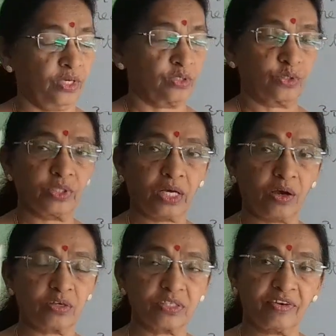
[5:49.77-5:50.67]
So the
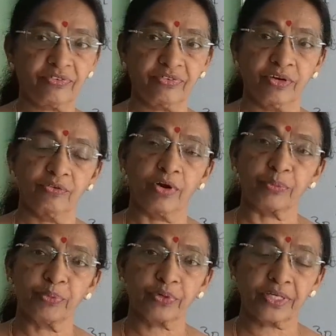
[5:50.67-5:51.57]
cost of
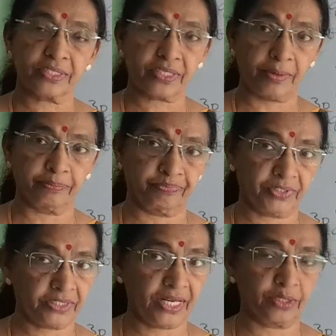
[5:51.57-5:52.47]
1 book is
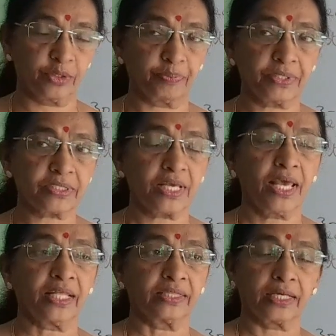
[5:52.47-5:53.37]
10 rupees,
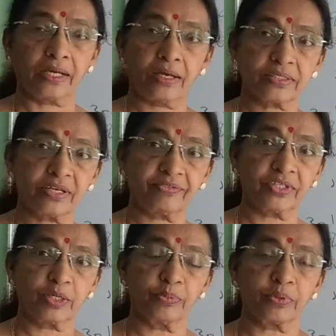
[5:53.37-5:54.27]
the cost of
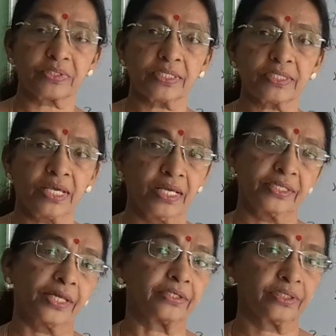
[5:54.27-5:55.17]
3 books is
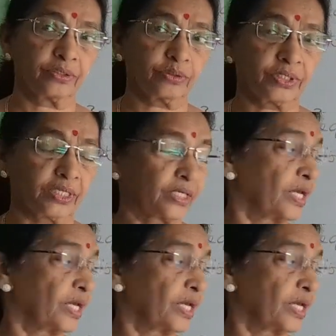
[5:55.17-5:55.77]
10 into 3.